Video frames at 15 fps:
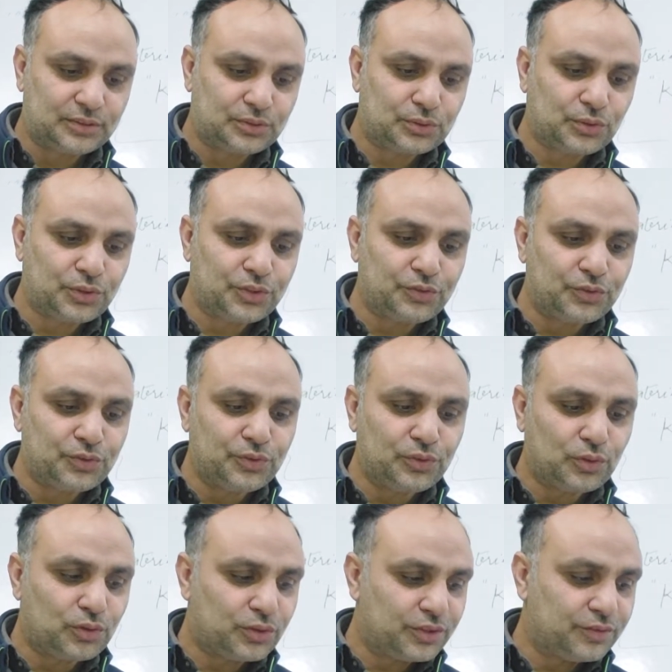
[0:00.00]
So even
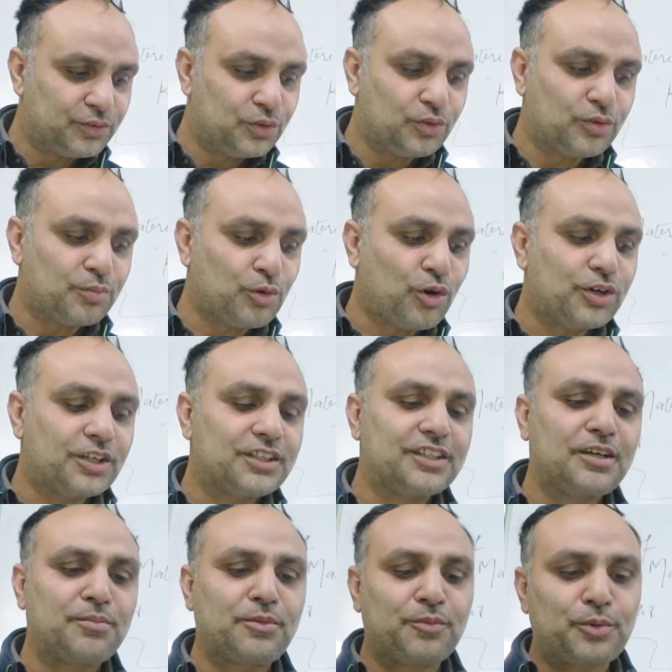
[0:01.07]
though modern
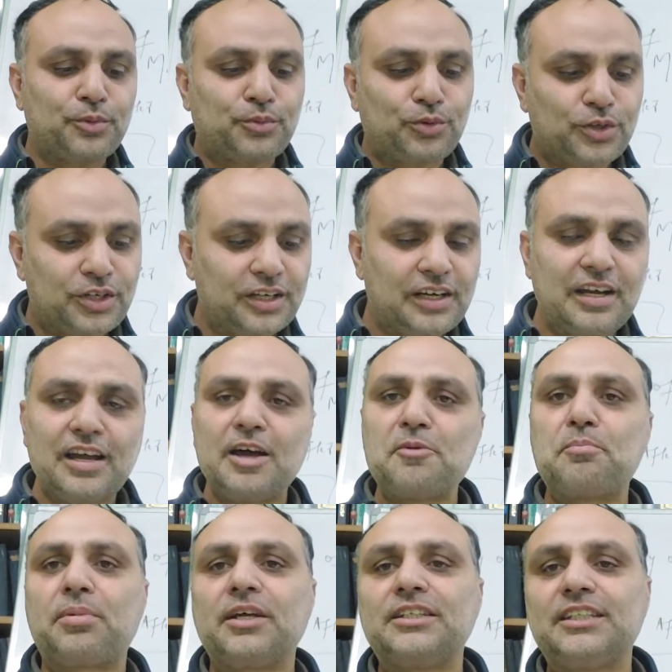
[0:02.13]
before
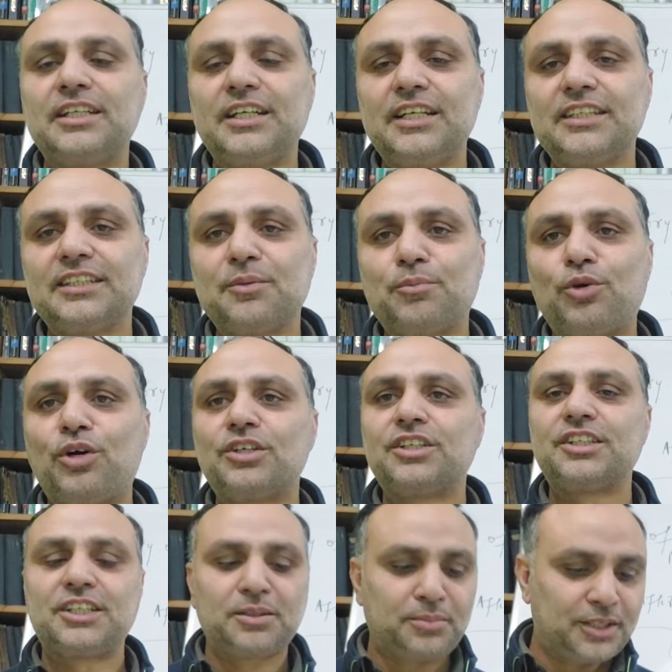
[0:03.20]
preceding the
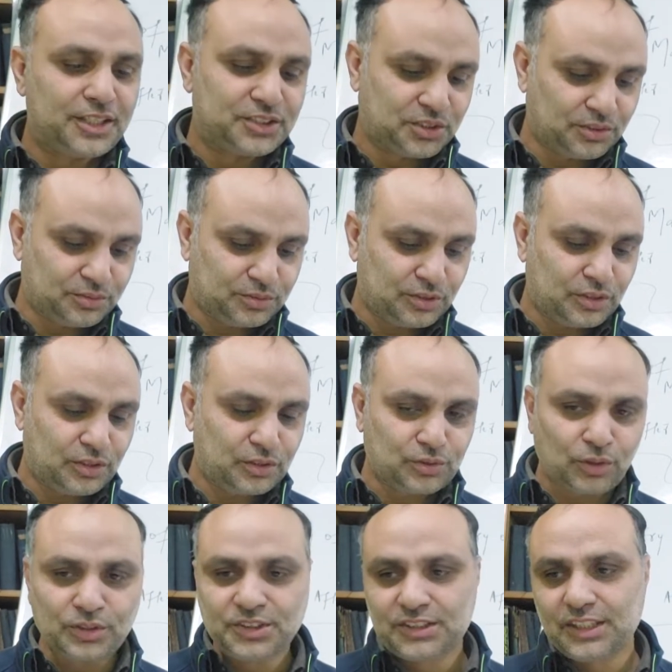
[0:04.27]
modern debates of
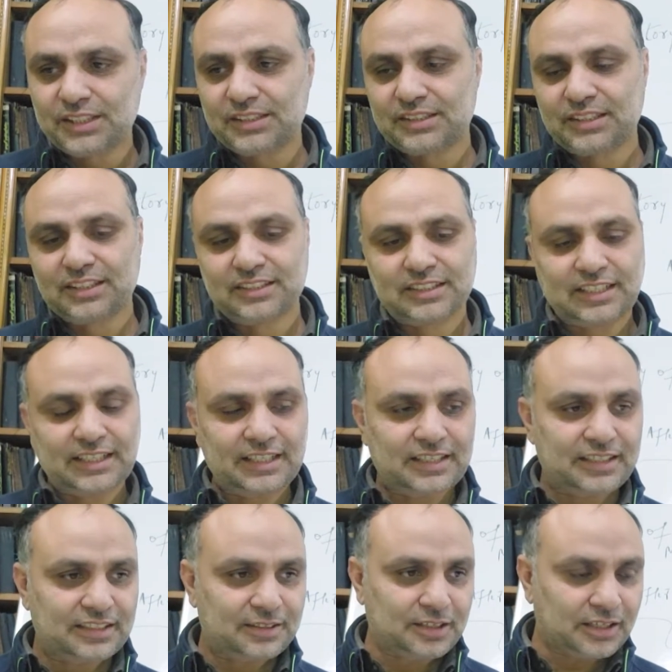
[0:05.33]
consciousness
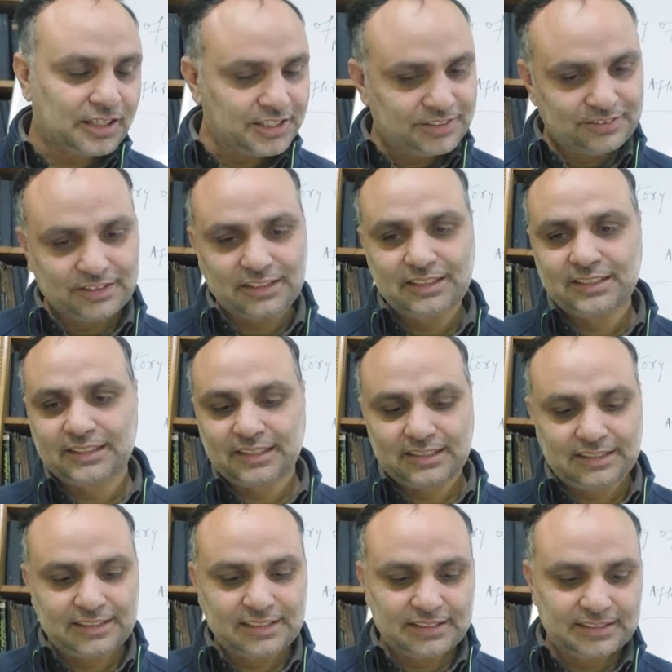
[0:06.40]
and artificial
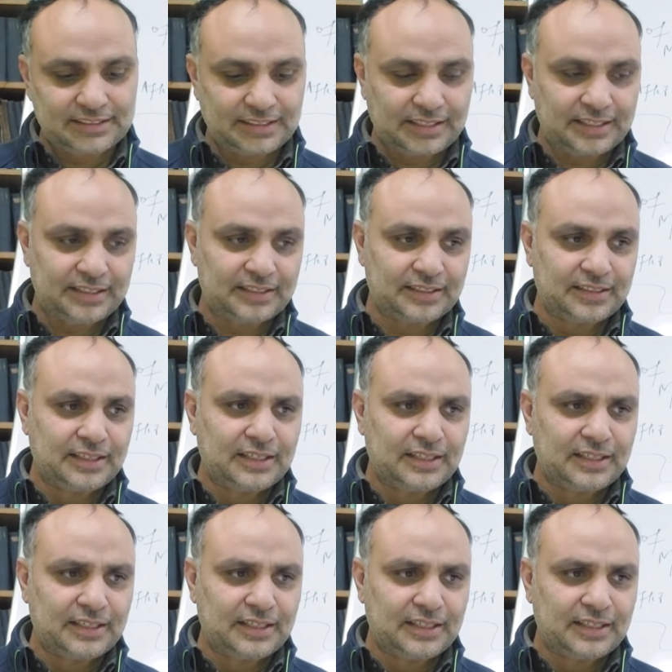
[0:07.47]
intelligence, and